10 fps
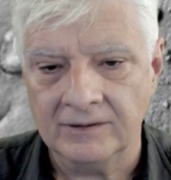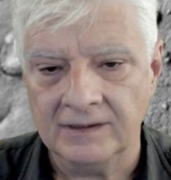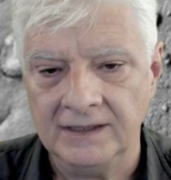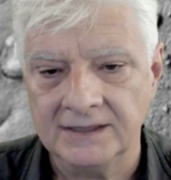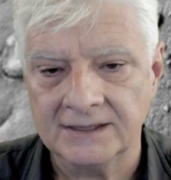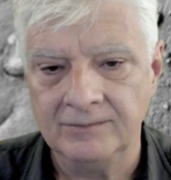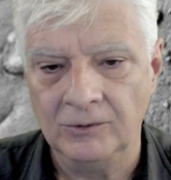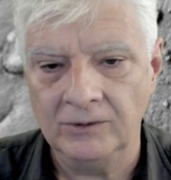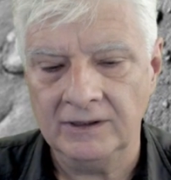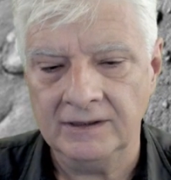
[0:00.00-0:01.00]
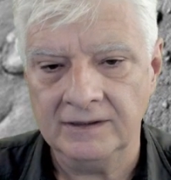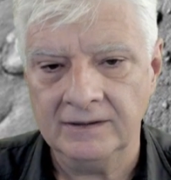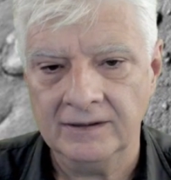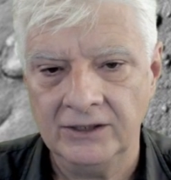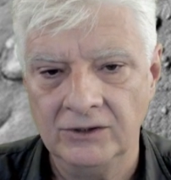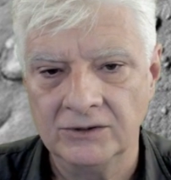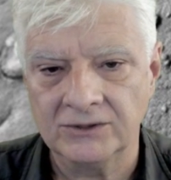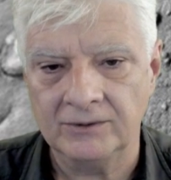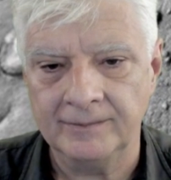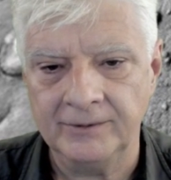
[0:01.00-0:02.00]
but the smaller
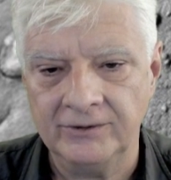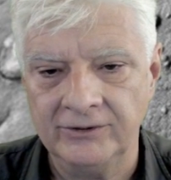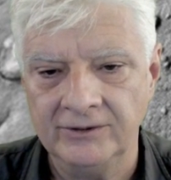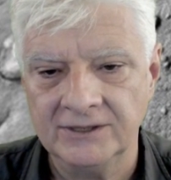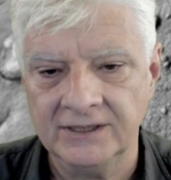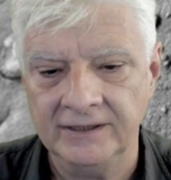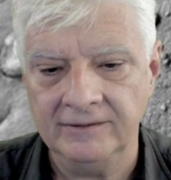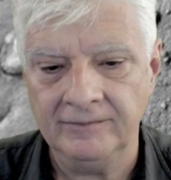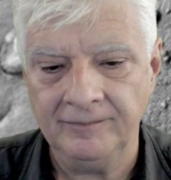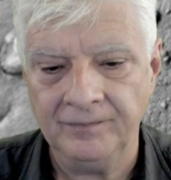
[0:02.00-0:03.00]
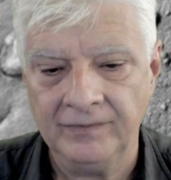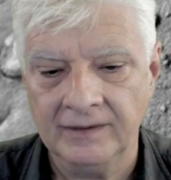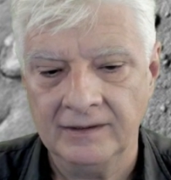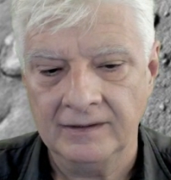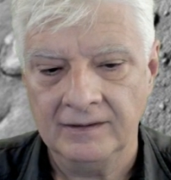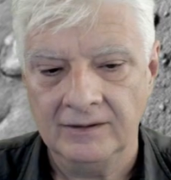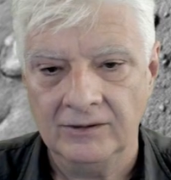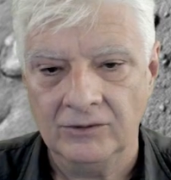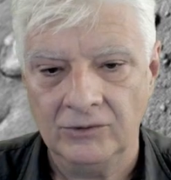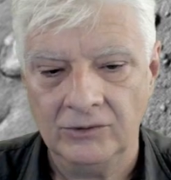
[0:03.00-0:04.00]
usual protrusion
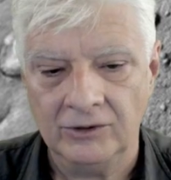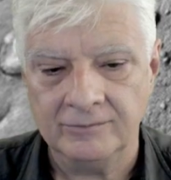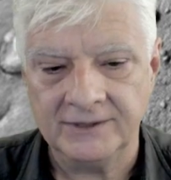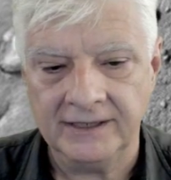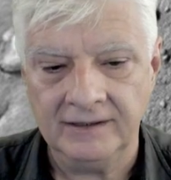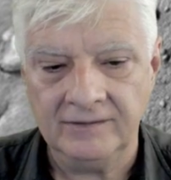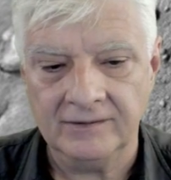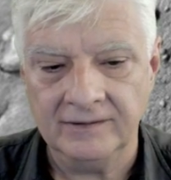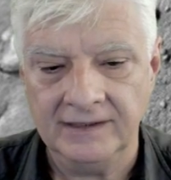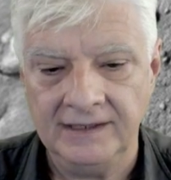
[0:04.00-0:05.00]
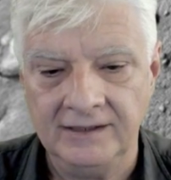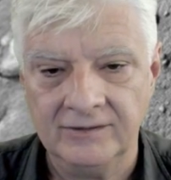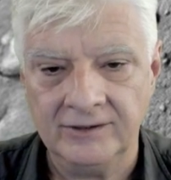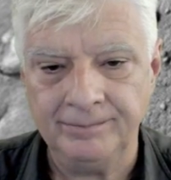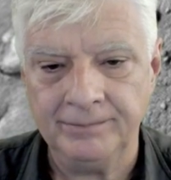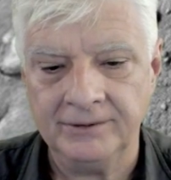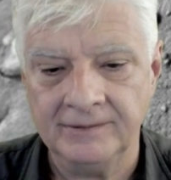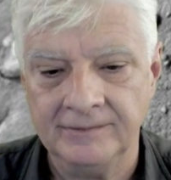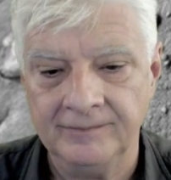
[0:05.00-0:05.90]
or object on the top.